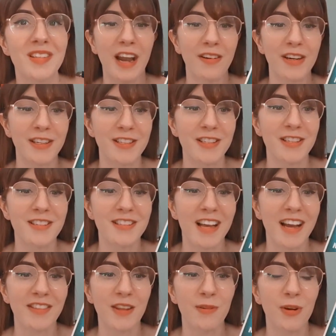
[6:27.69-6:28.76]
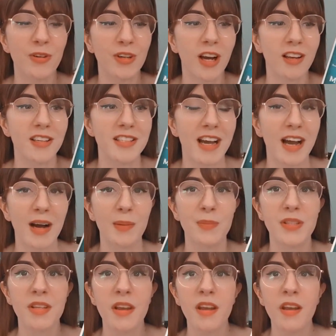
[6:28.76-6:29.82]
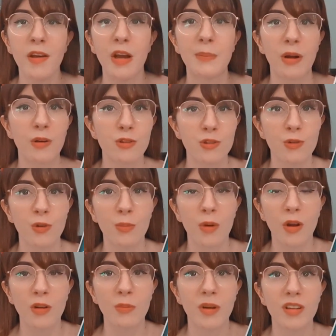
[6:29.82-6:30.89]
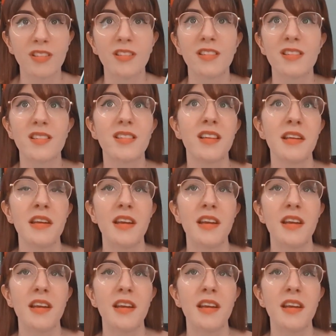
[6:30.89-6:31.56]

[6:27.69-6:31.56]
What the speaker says: Characters had their own colour tabs, emotional moments,